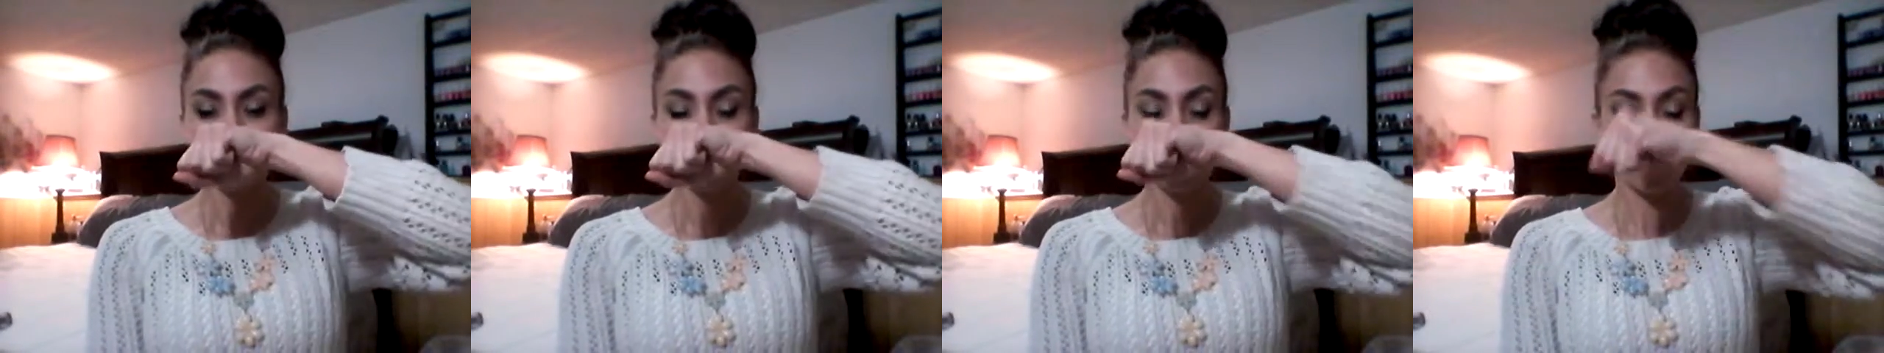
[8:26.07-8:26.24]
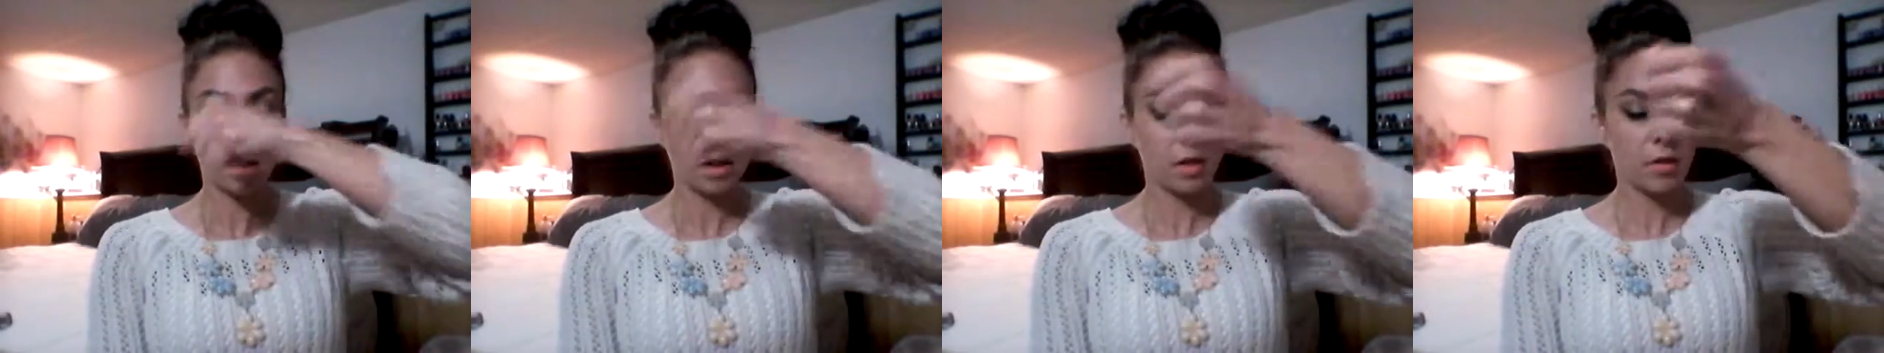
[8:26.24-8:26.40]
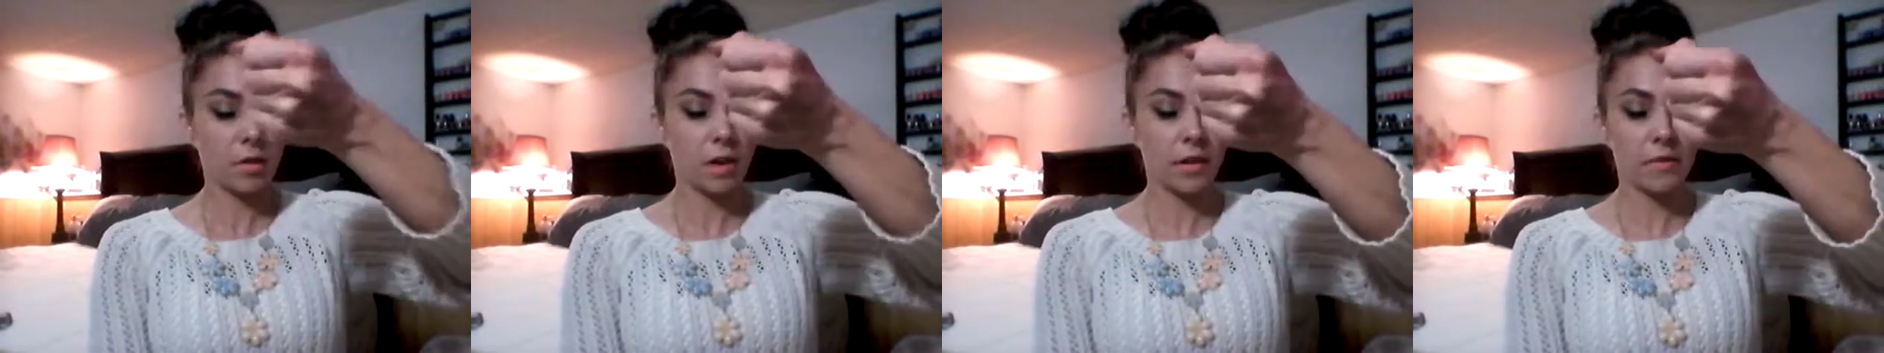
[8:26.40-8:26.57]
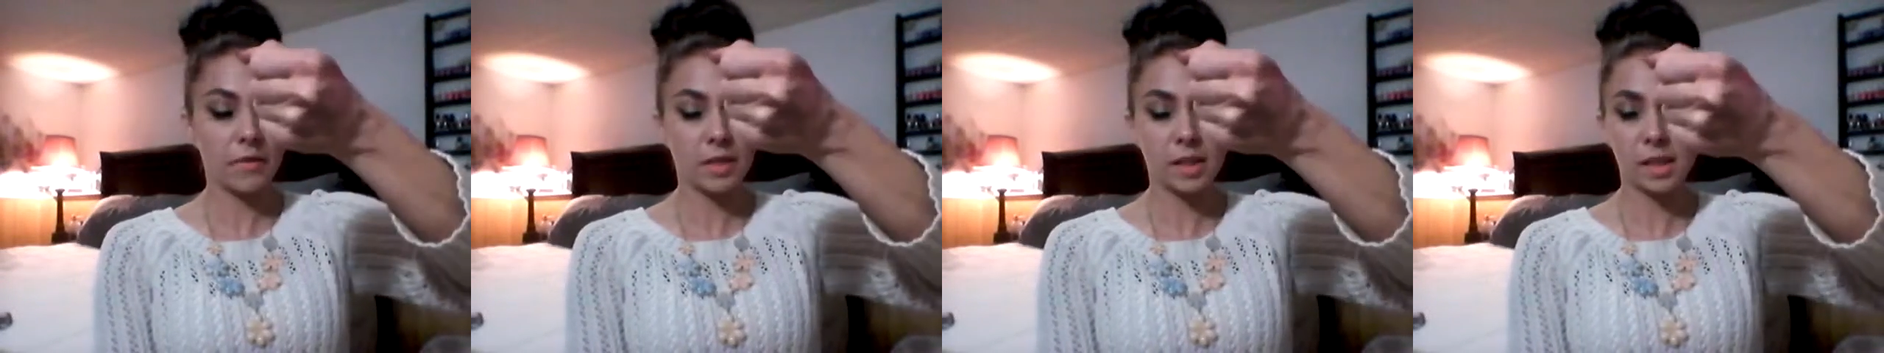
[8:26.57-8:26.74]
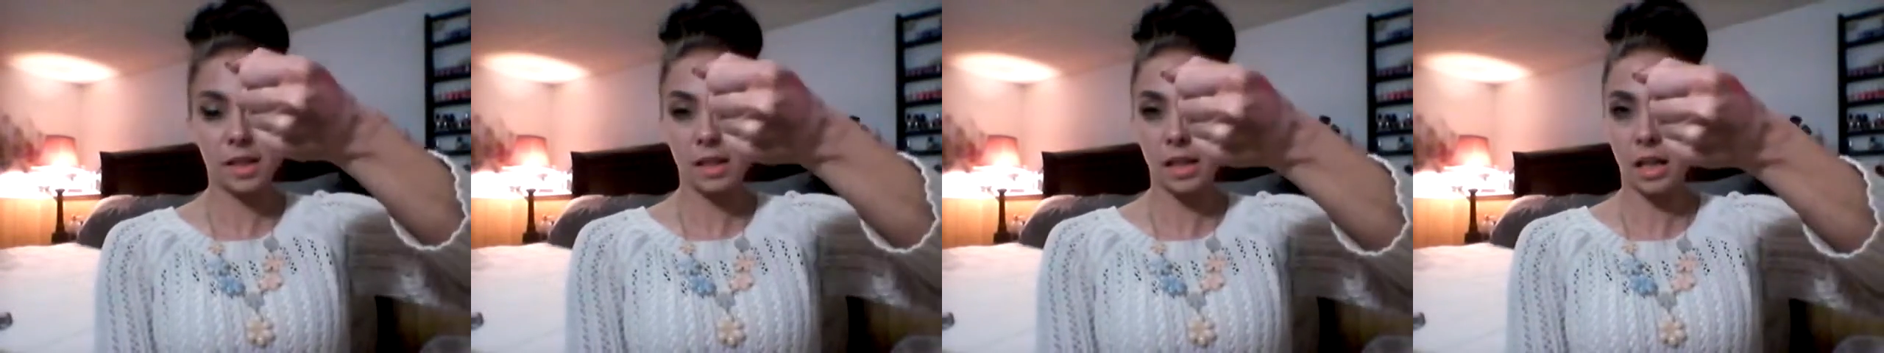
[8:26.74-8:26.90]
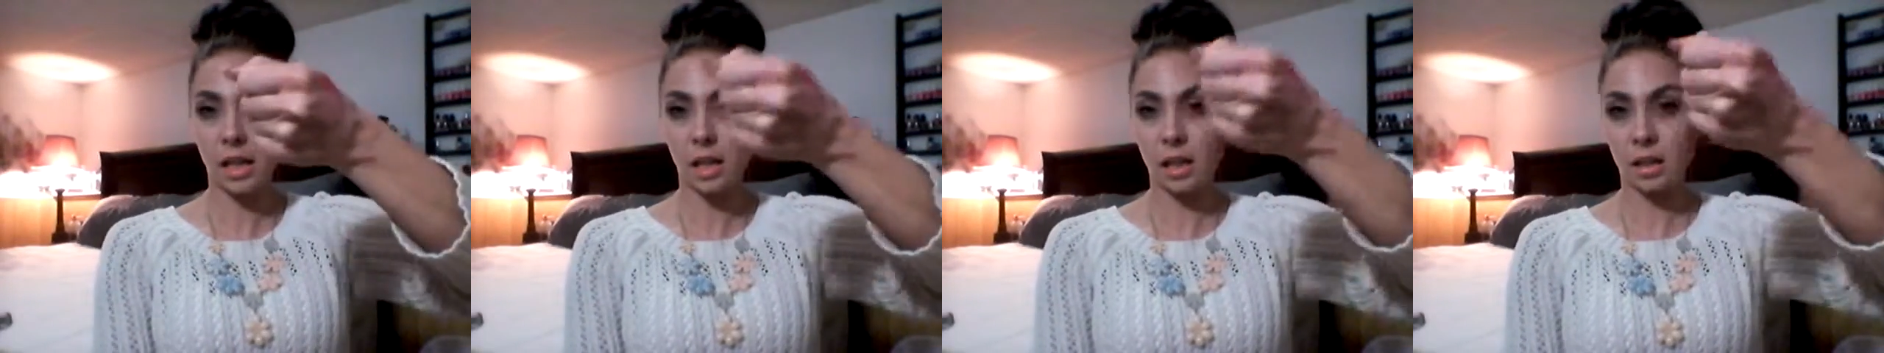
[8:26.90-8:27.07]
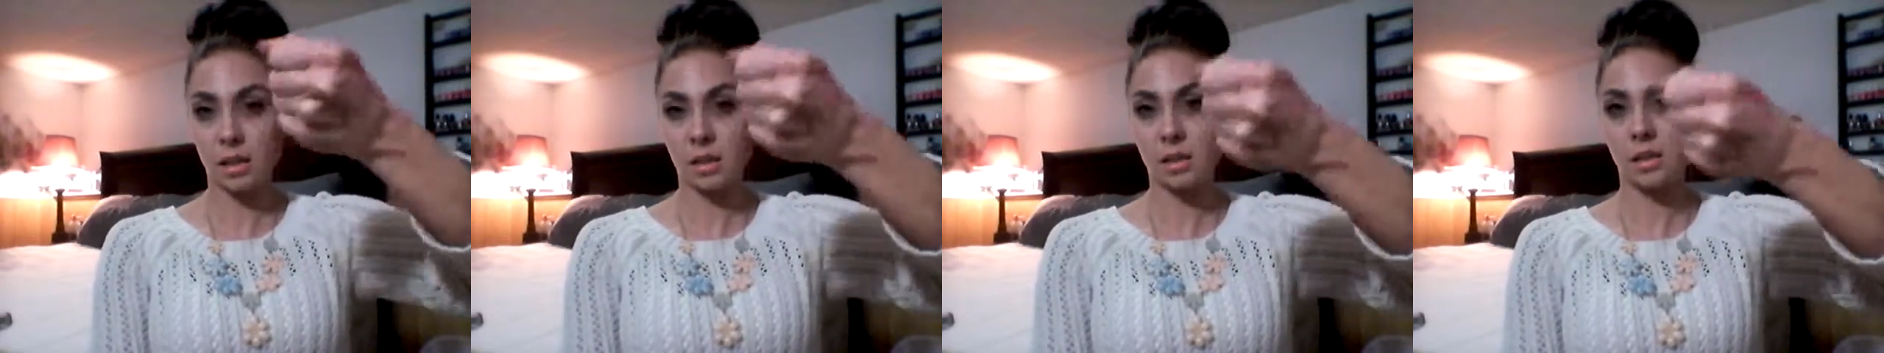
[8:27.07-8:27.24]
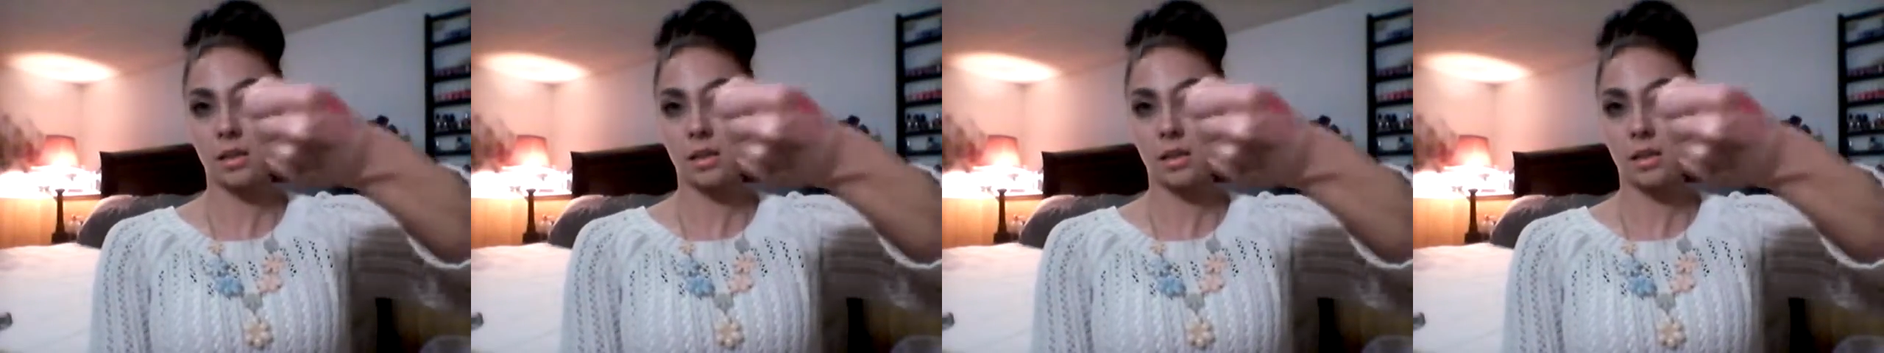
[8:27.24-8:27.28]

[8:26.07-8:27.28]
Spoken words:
They don't have a scent,